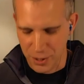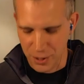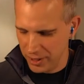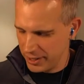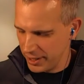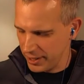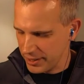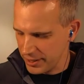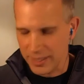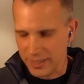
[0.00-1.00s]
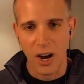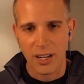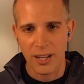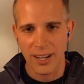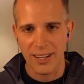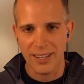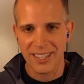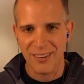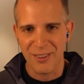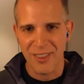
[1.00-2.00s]
You wanted to to talk uh,
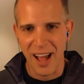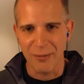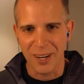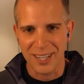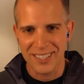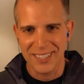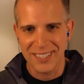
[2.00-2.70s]
cover that, right?